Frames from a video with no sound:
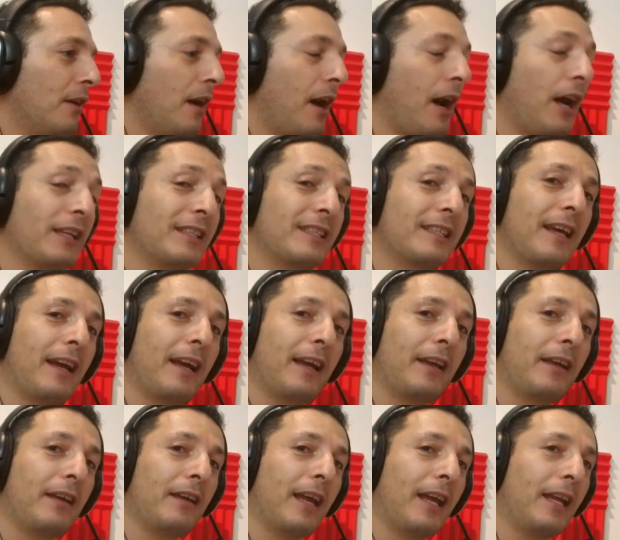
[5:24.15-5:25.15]
I
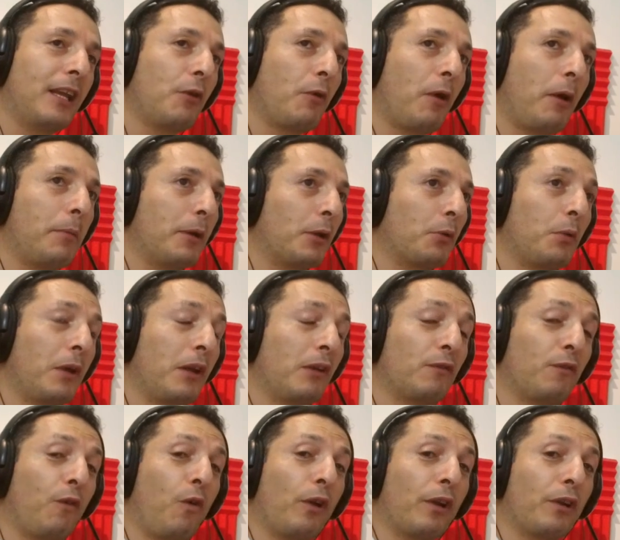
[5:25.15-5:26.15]
say, anywhere between
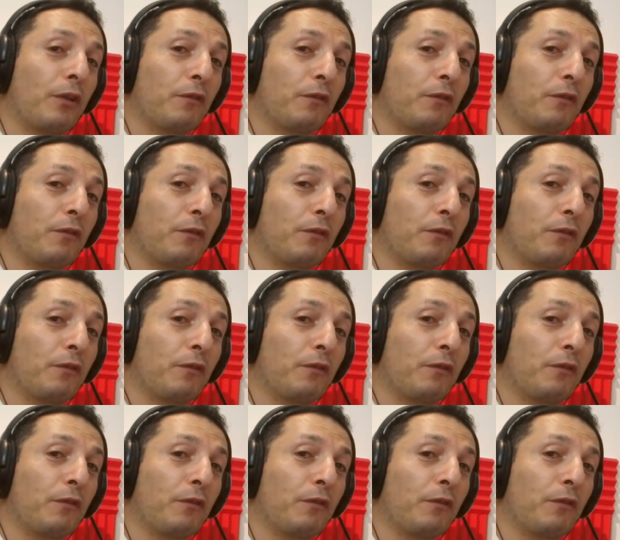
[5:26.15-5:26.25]
40